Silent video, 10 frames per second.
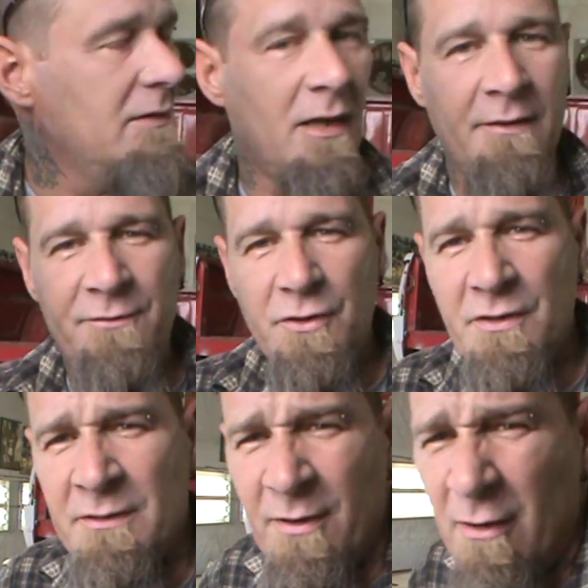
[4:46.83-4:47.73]
I've
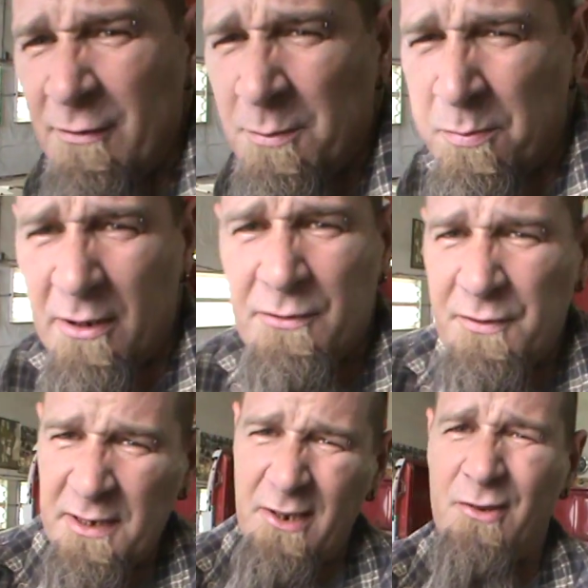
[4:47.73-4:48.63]
used DeValvis Plus
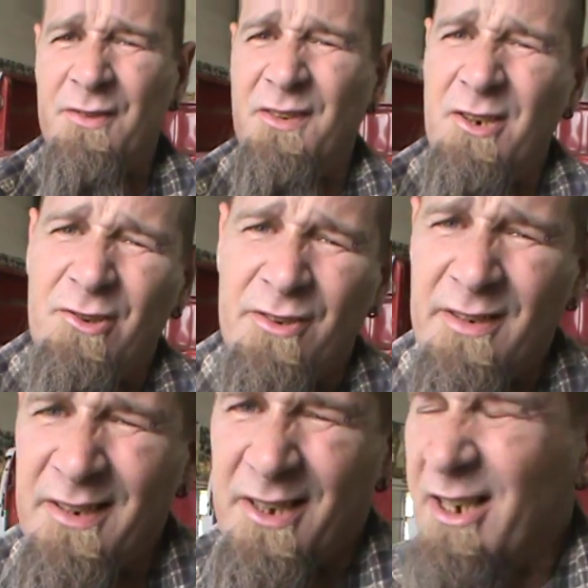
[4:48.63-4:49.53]
for years and years
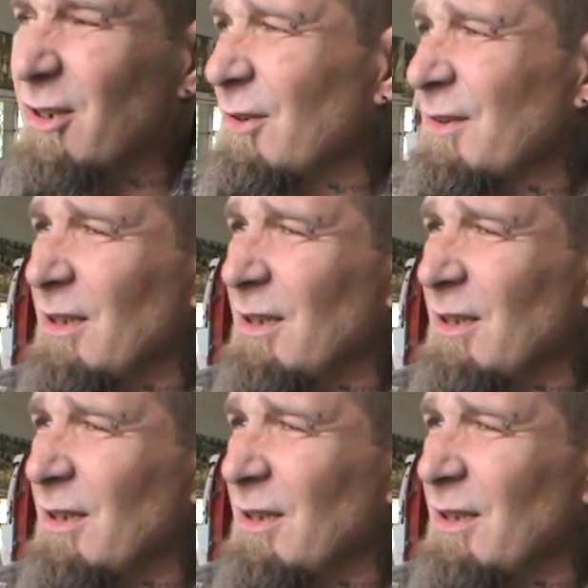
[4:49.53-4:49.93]
and years,